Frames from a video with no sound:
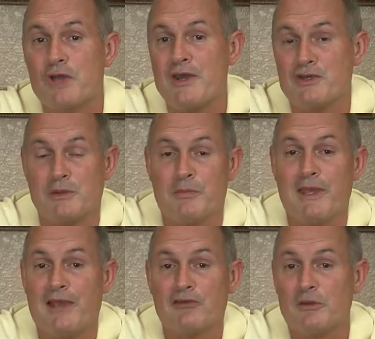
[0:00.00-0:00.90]
strategy
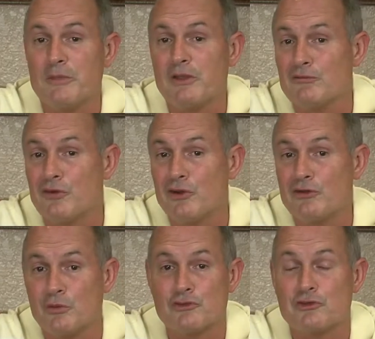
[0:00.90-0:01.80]
may actually be
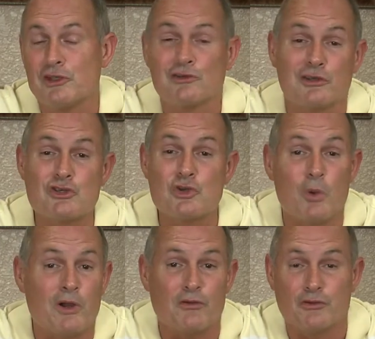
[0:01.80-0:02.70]
converted to a
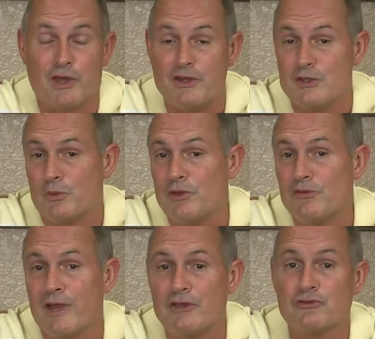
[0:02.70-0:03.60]
6-6-12 strategy, where
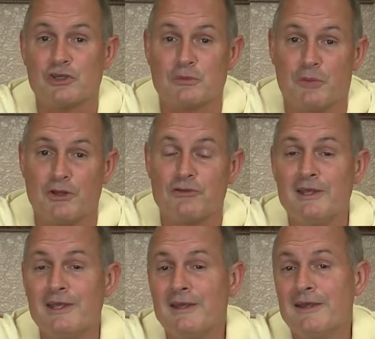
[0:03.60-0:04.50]
you've got 6 months